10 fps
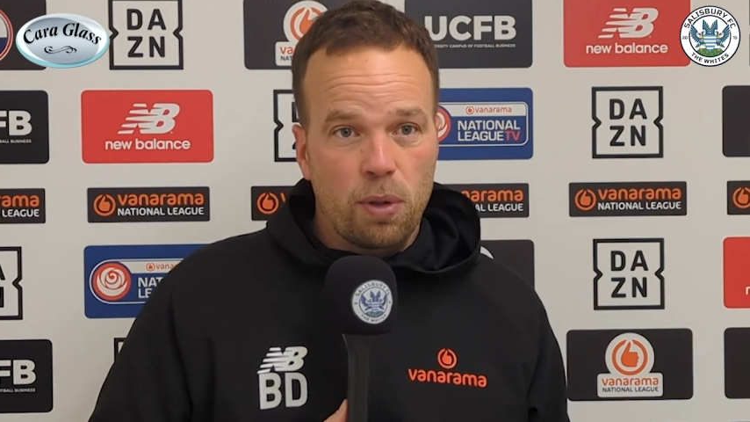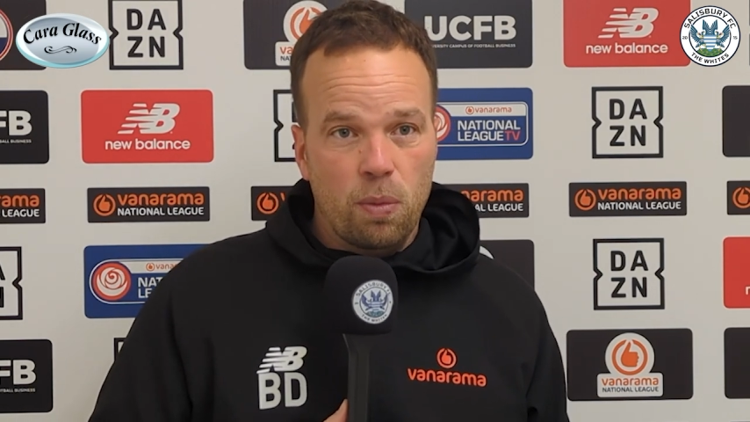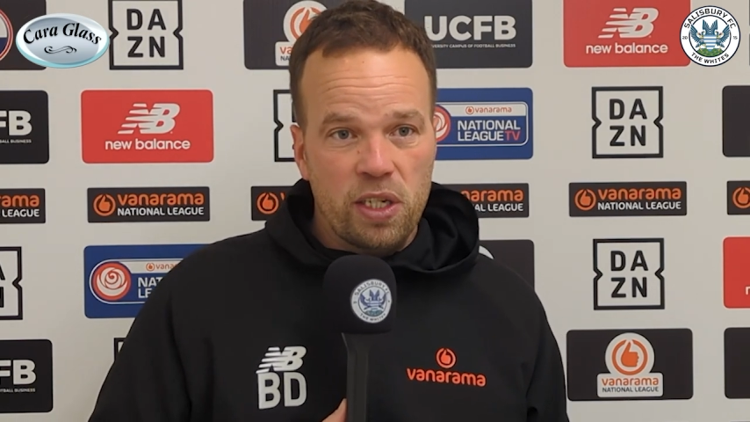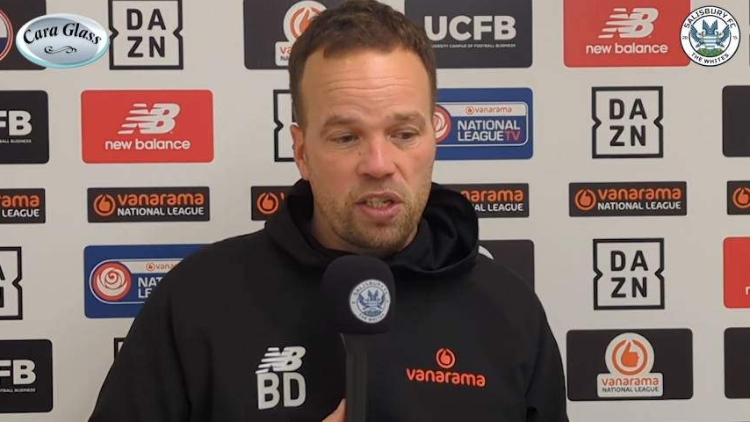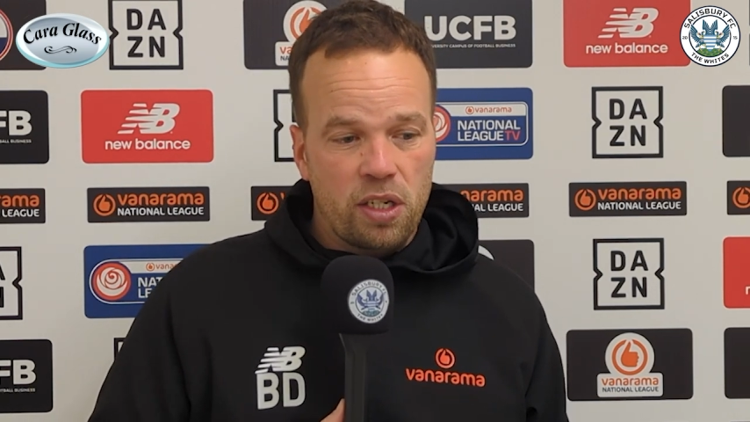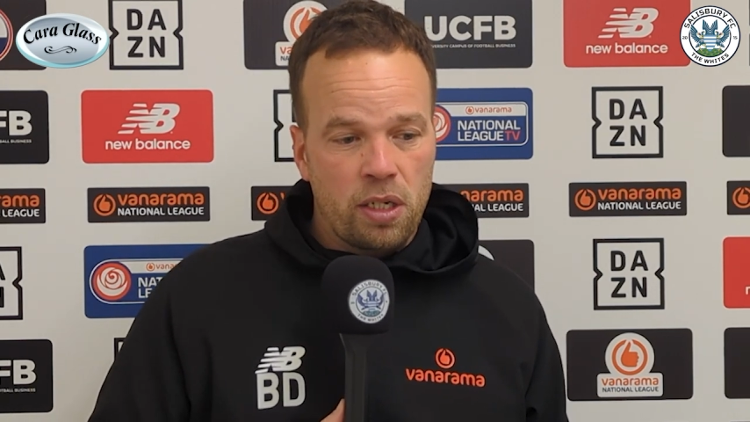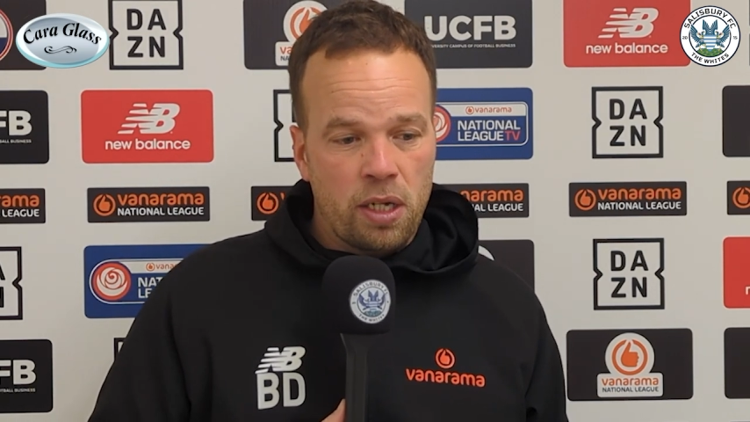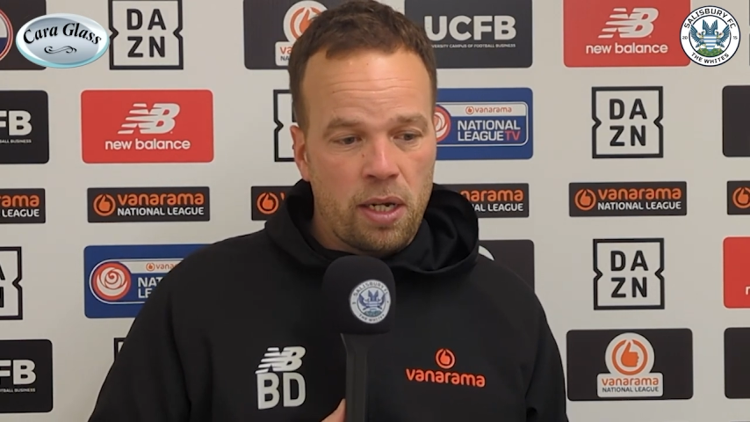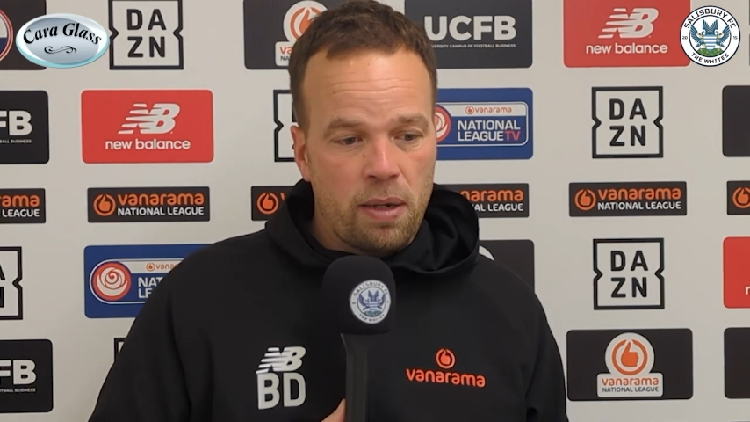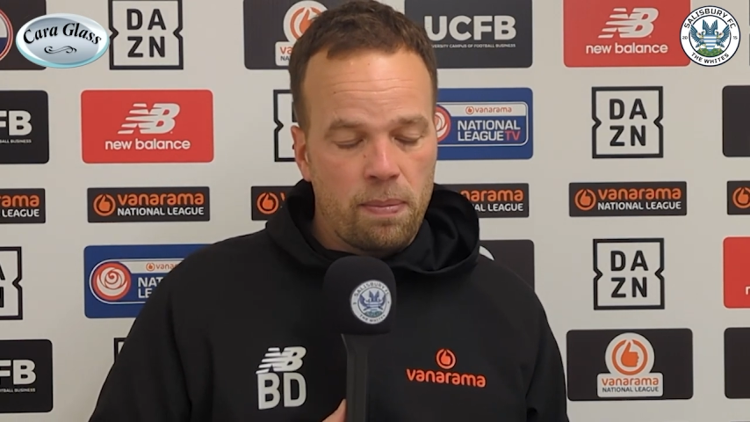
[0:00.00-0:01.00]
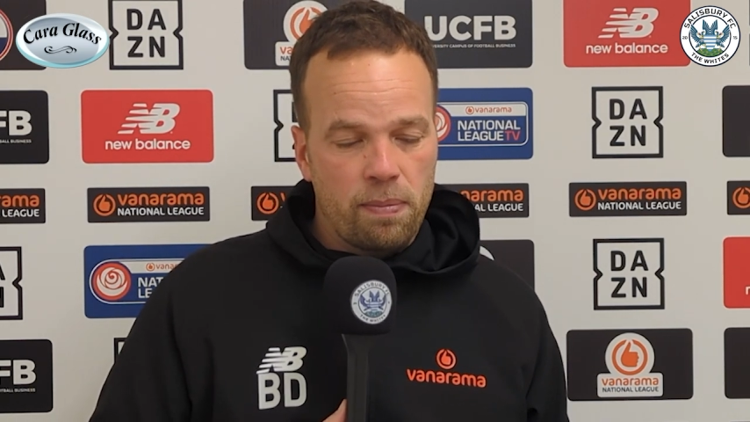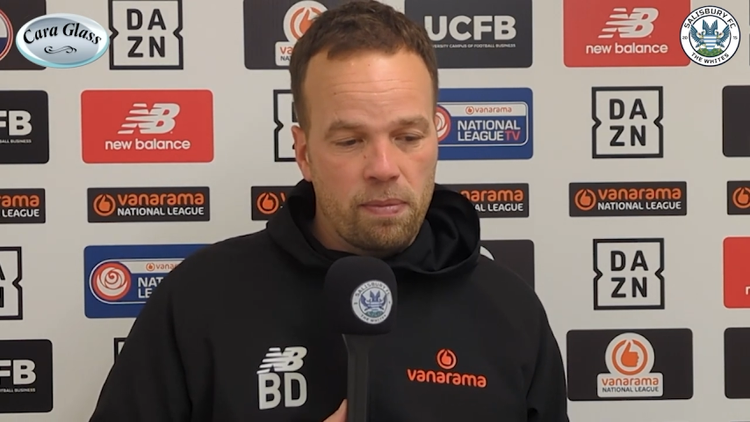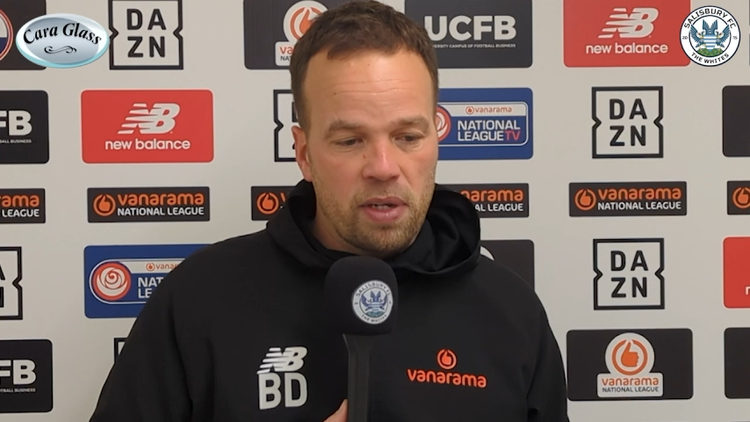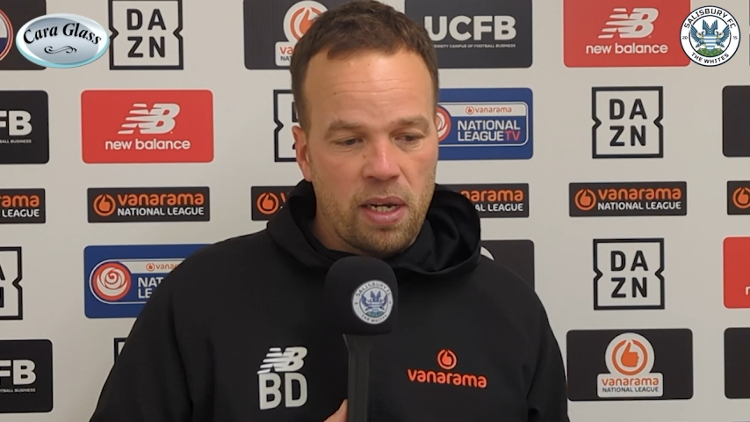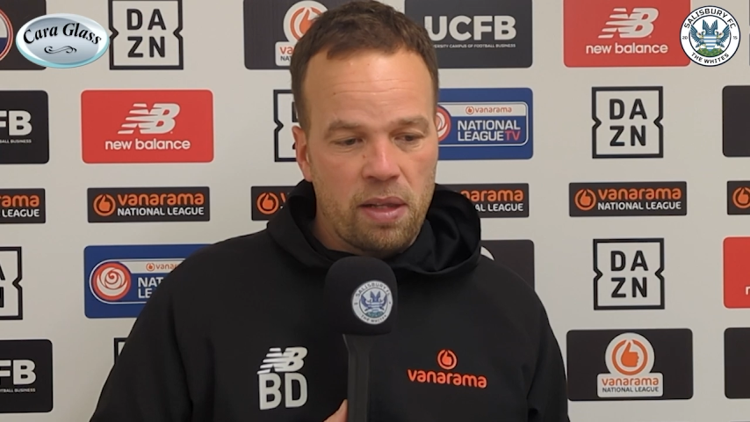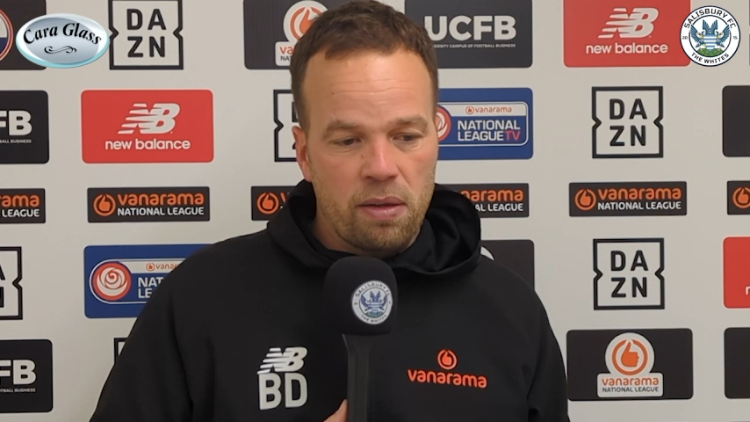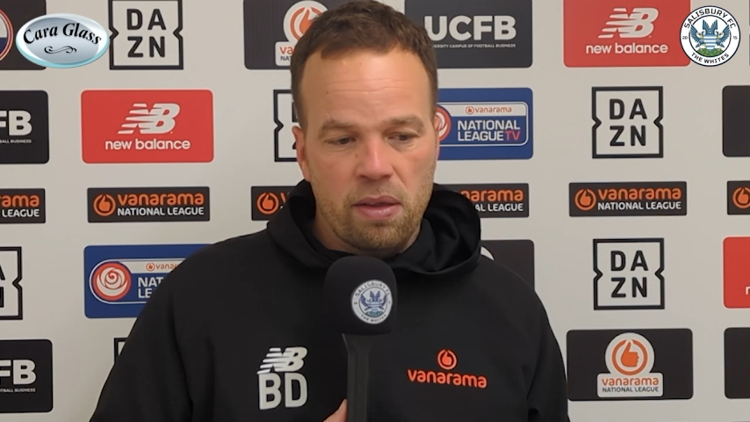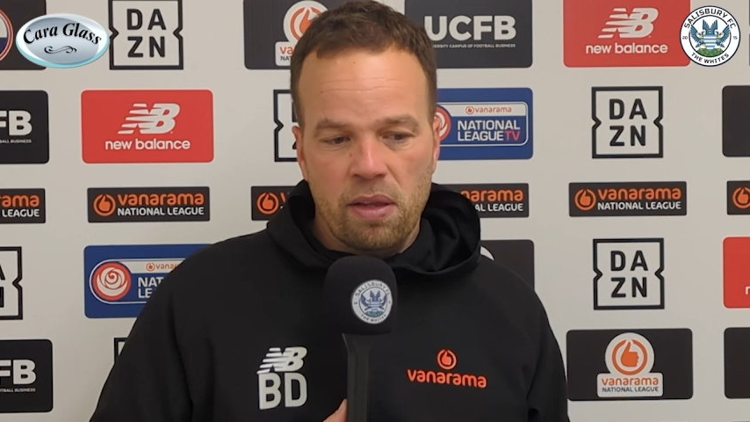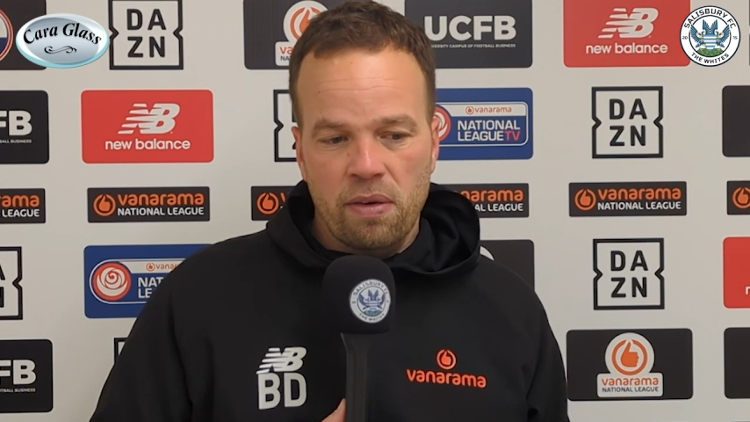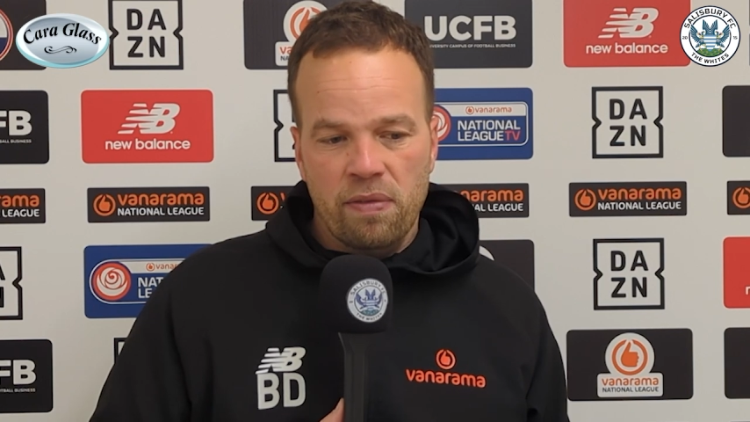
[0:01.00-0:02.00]
But Weston,
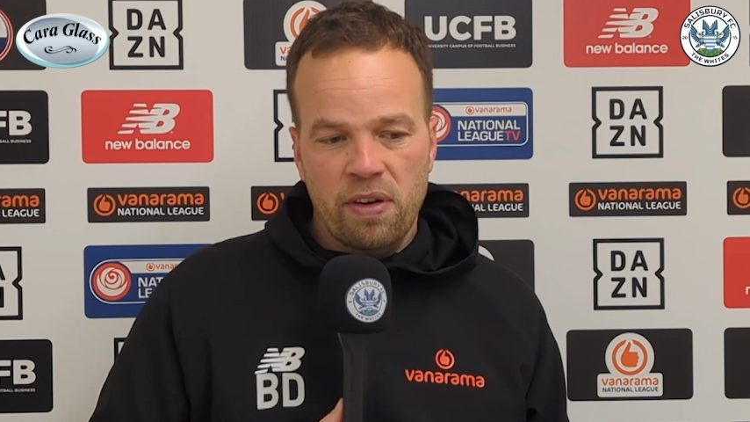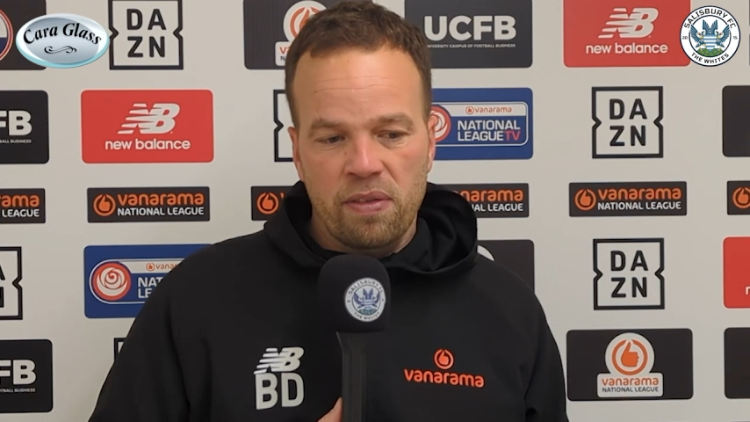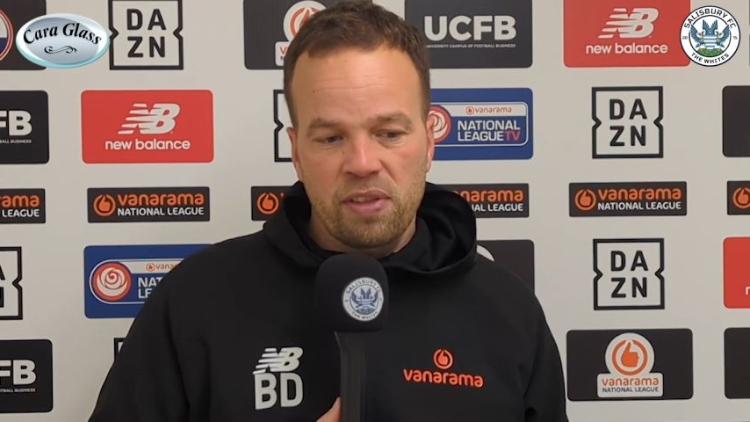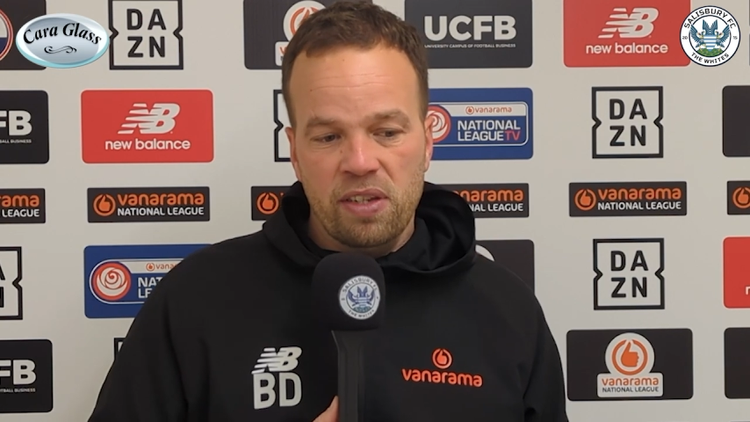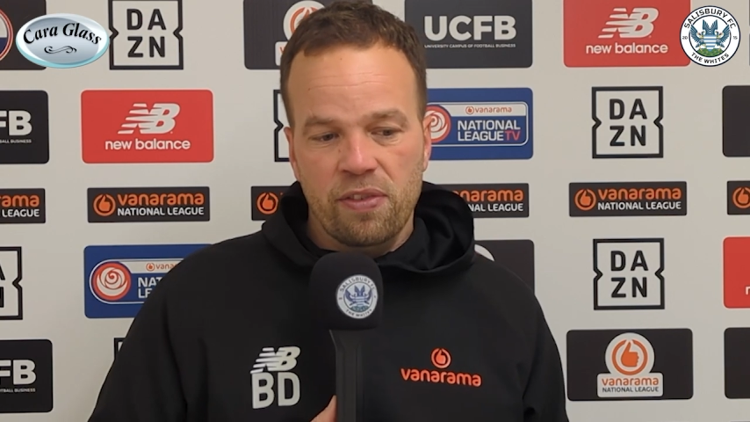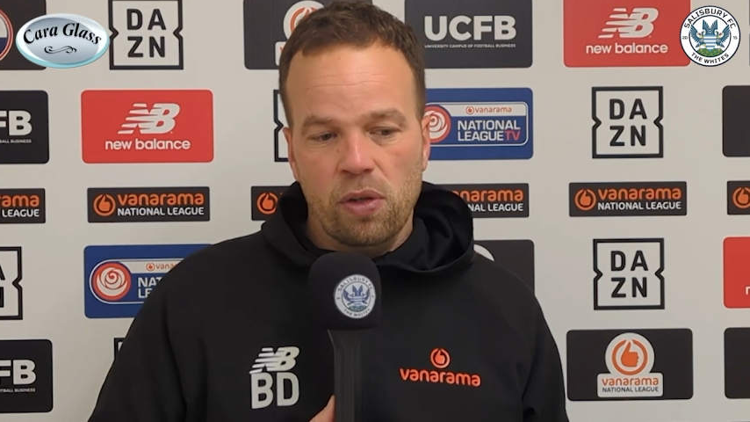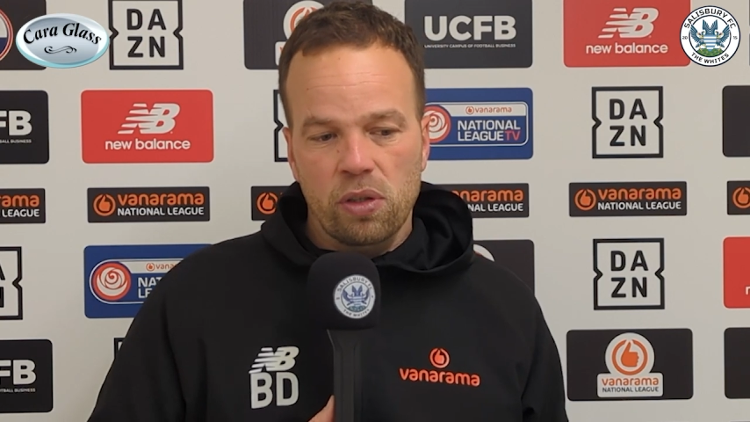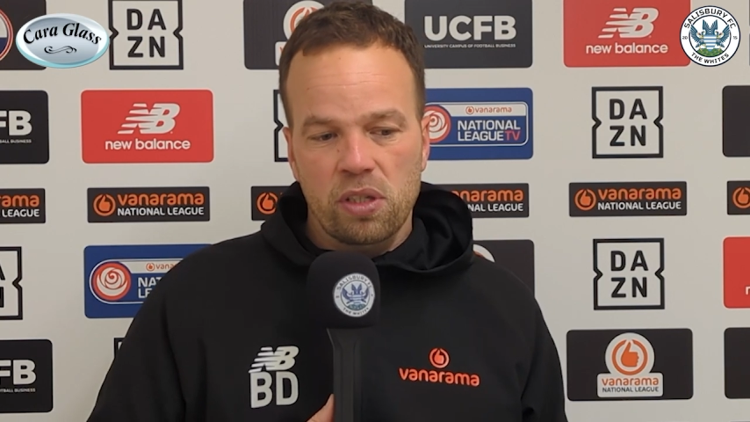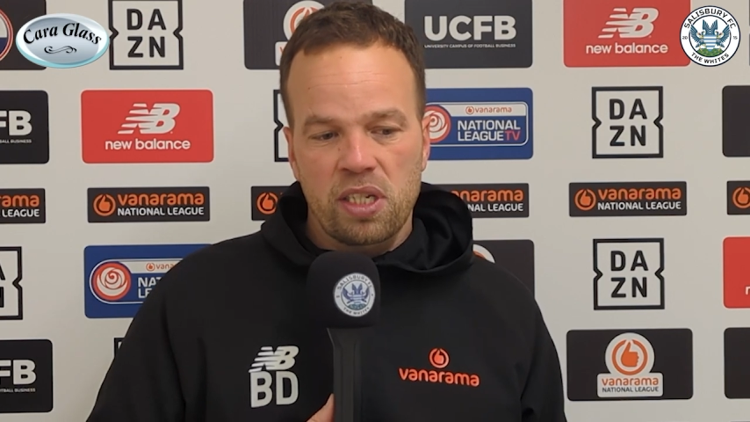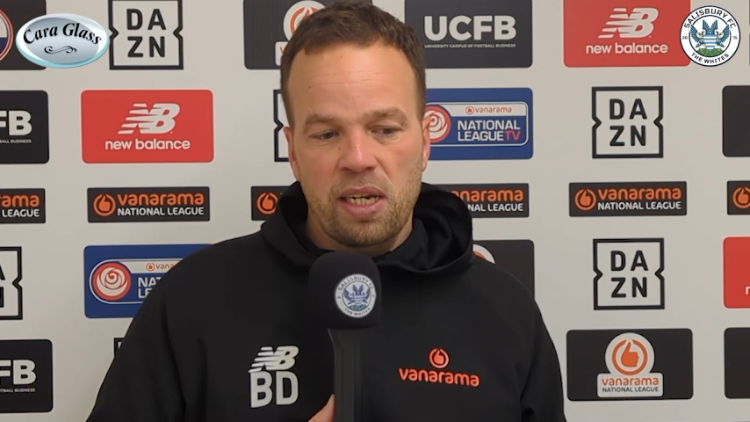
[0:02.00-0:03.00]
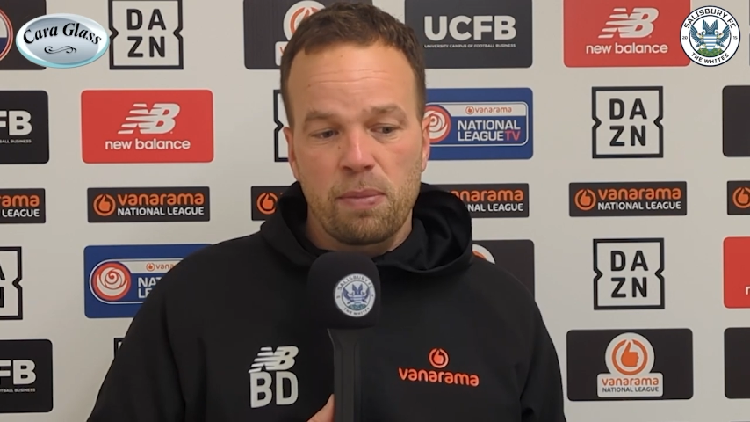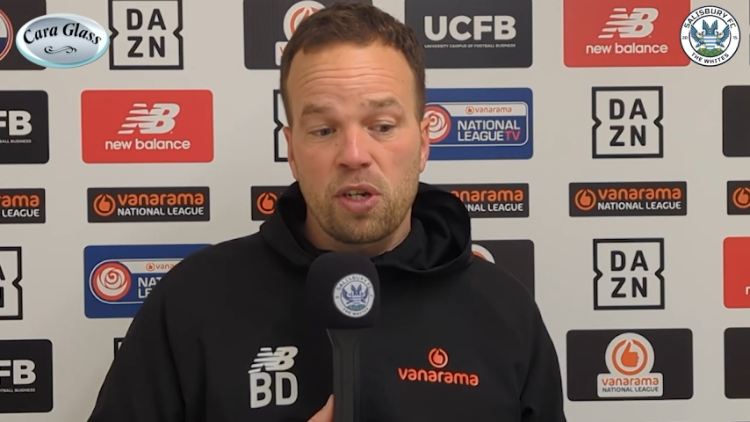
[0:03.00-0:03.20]
they're a very difficult team.